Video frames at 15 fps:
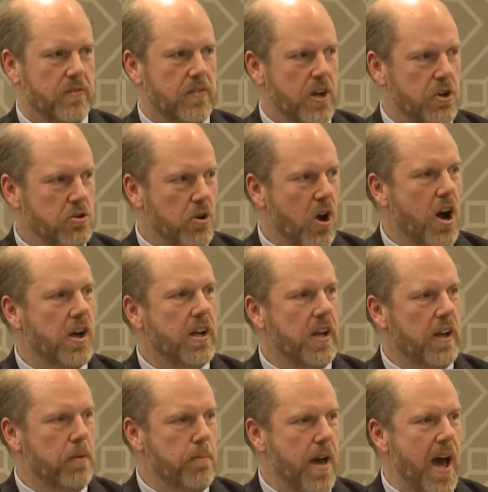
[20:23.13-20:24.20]
They're
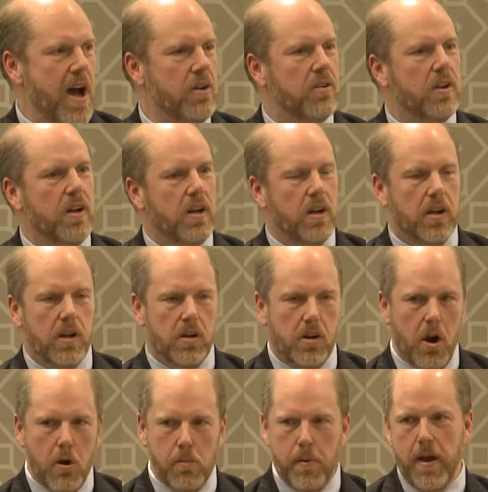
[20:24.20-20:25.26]
talking about
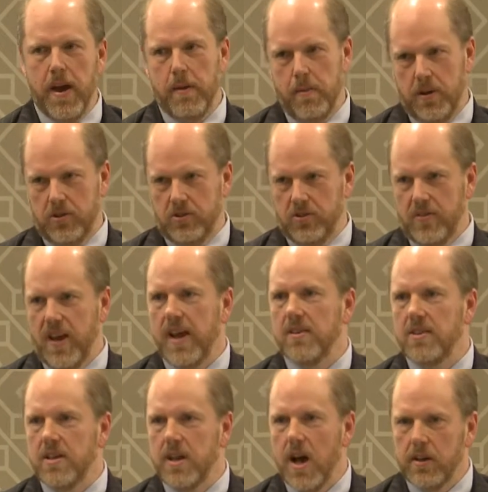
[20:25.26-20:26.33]
copayments and
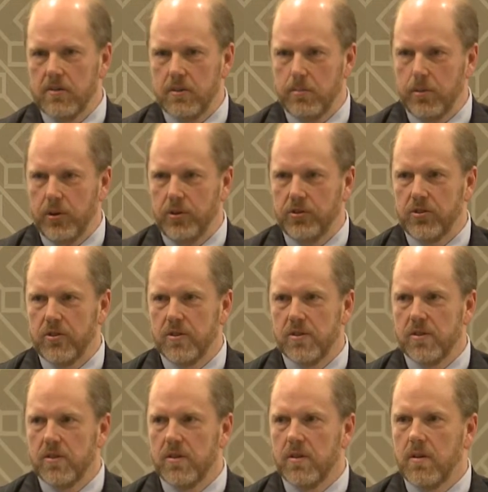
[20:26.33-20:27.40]
deductibles.
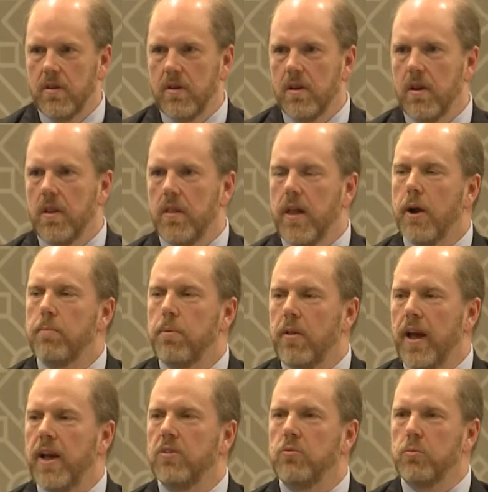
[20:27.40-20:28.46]
Their
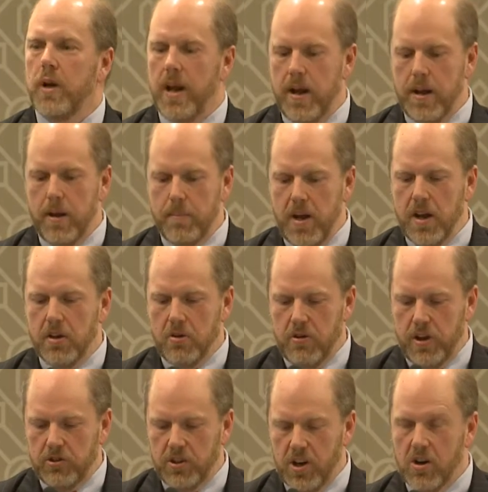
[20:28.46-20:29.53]
plans would end up
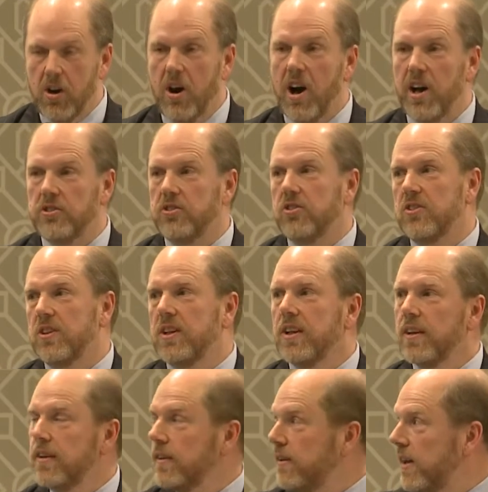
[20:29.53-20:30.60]
increasing costs.
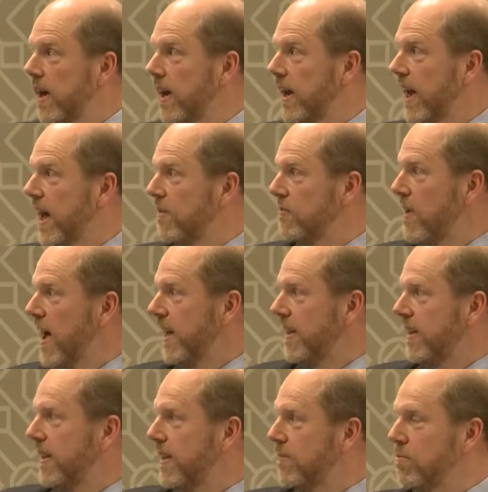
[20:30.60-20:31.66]
And again,
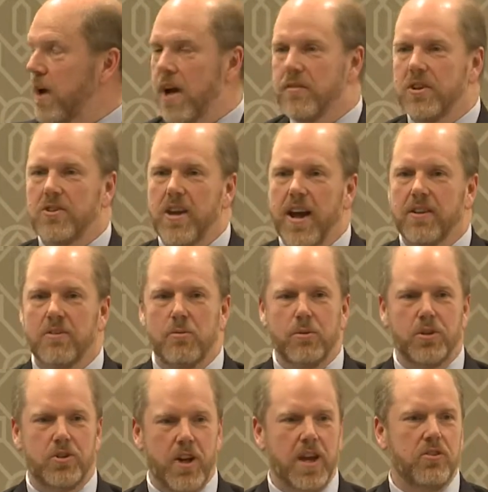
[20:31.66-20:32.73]
frankly, the private sector
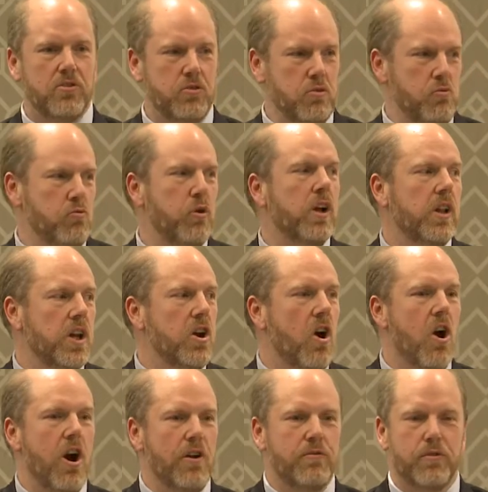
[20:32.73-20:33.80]
will chase you really
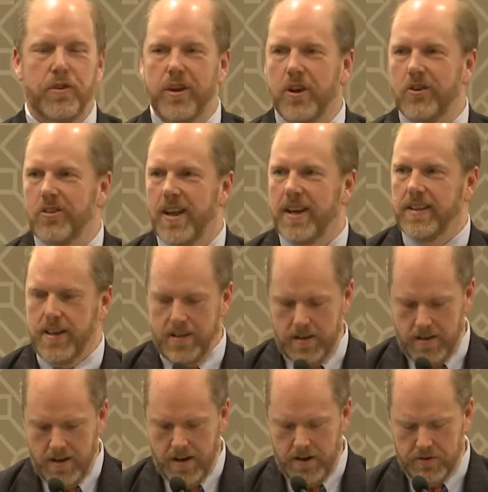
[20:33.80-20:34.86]
hard for those, like they
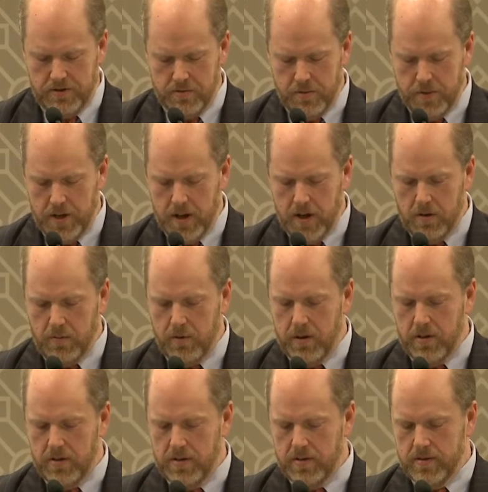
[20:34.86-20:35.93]
did Congresswoman
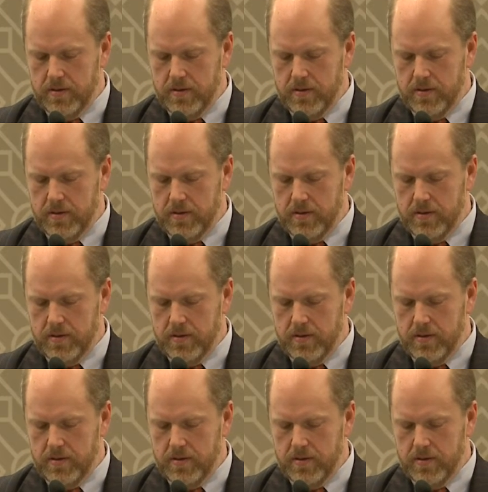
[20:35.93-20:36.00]
Duckworth.